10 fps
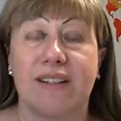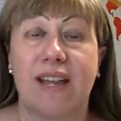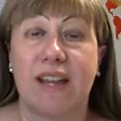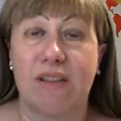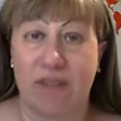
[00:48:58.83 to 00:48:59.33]

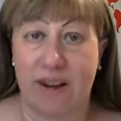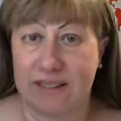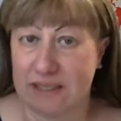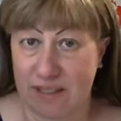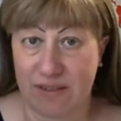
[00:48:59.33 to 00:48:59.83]
they
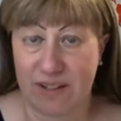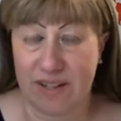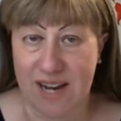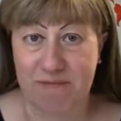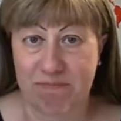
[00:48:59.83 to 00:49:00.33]
invite Livia
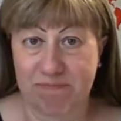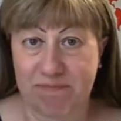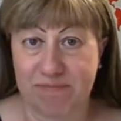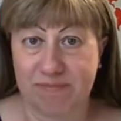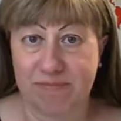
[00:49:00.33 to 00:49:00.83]
in.
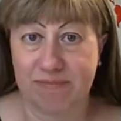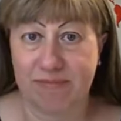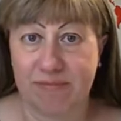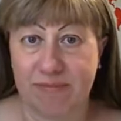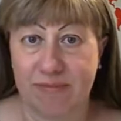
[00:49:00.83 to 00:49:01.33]

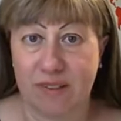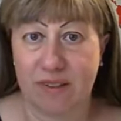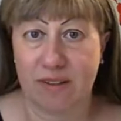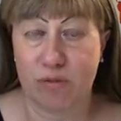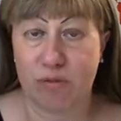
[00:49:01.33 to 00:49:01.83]

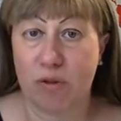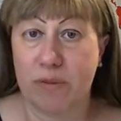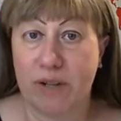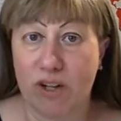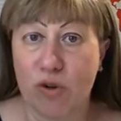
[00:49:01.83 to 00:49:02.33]

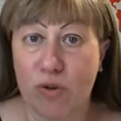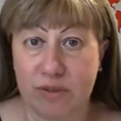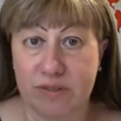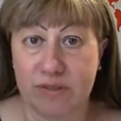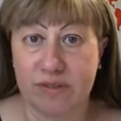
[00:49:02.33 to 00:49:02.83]
From there
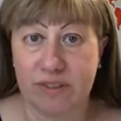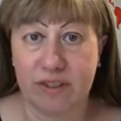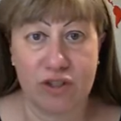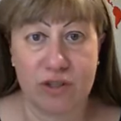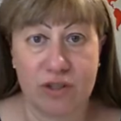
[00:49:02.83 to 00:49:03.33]
on,
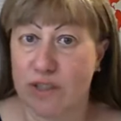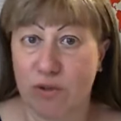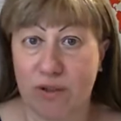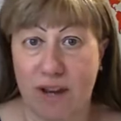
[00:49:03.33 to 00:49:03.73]
there's a new